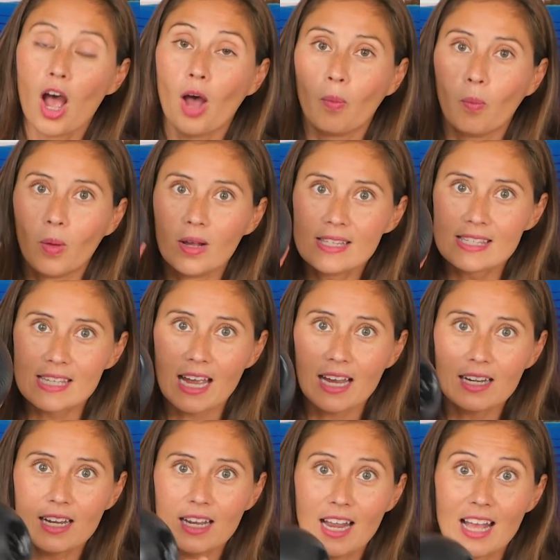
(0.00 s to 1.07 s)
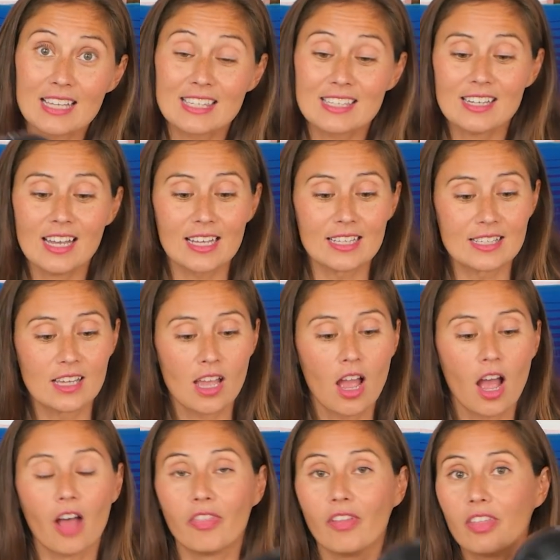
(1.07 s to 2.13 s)
On one side, it has studs.
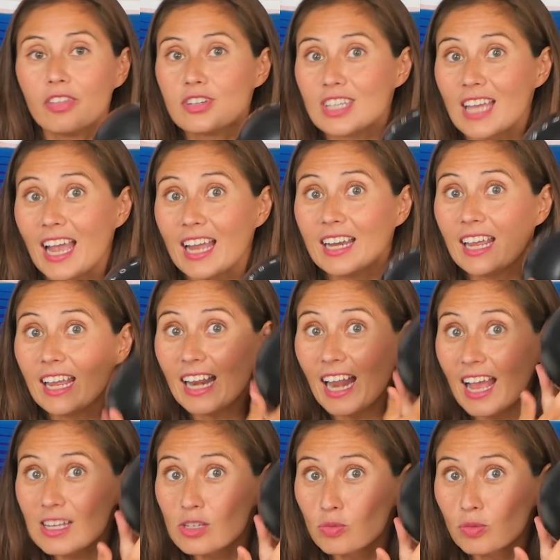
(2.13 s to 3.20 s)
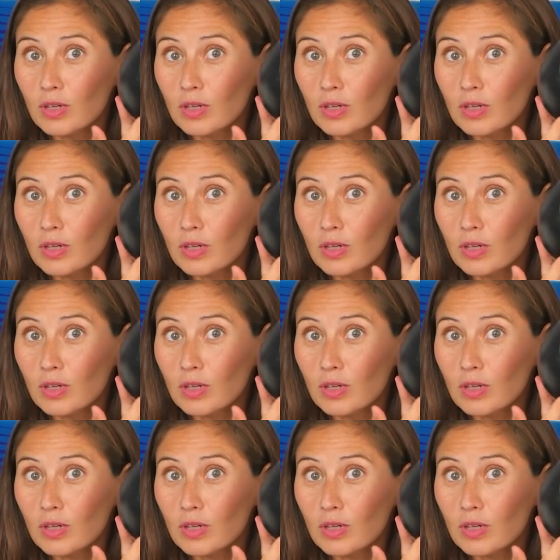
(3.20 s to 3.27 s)
On the other side, it has